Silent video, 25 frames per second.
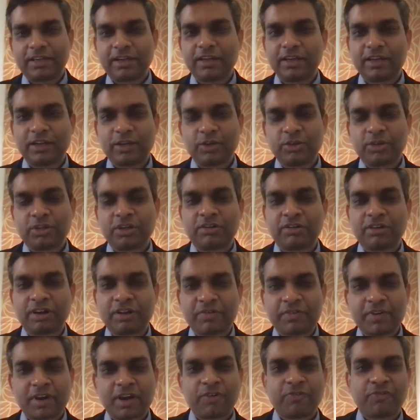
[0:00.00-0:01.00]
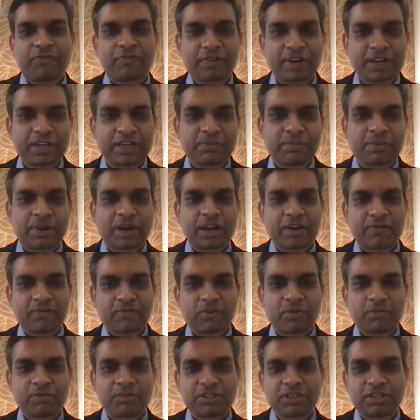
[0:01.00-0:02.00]
the graveyard of failed
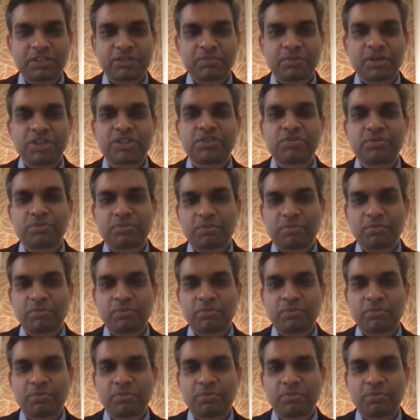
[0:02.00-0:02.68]
platforms is much